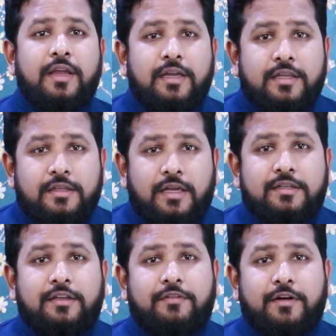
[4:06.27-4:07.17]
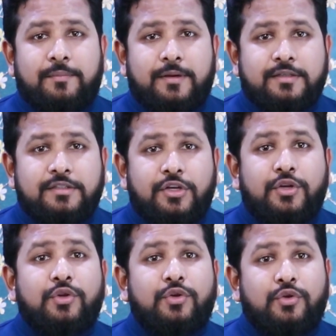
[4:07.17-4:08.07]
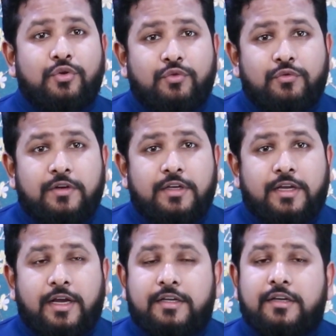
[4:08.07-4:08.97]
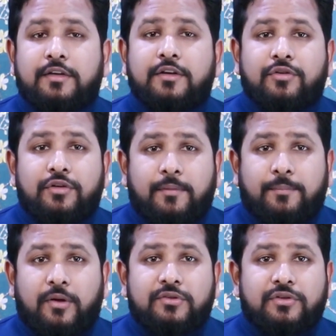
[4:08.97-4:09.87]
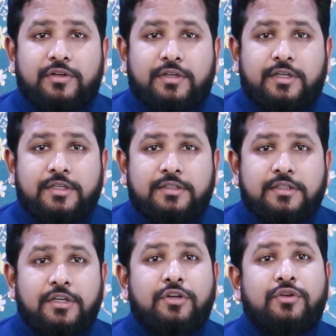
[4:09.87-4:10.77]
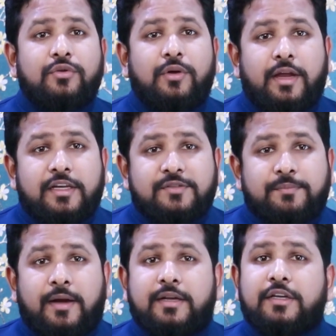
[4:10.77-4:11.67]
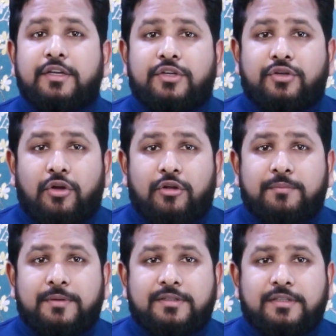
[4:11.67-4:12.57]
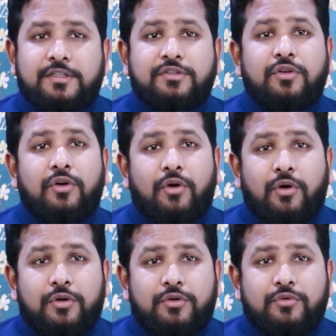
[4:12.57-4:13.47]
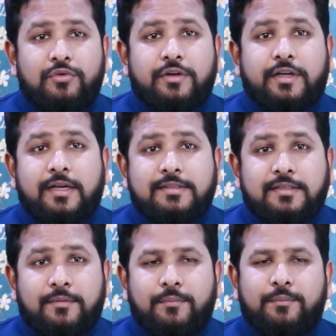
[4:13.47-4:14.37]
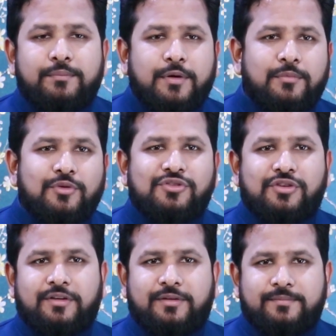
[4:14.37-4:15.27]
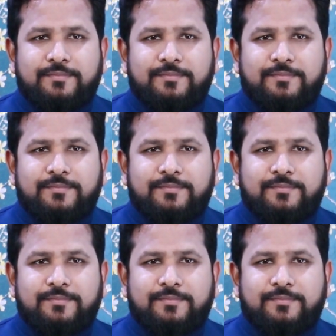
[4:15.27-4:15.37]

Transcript: In, at the workplace, you will get good opportunities to expand your business or to get some promotion.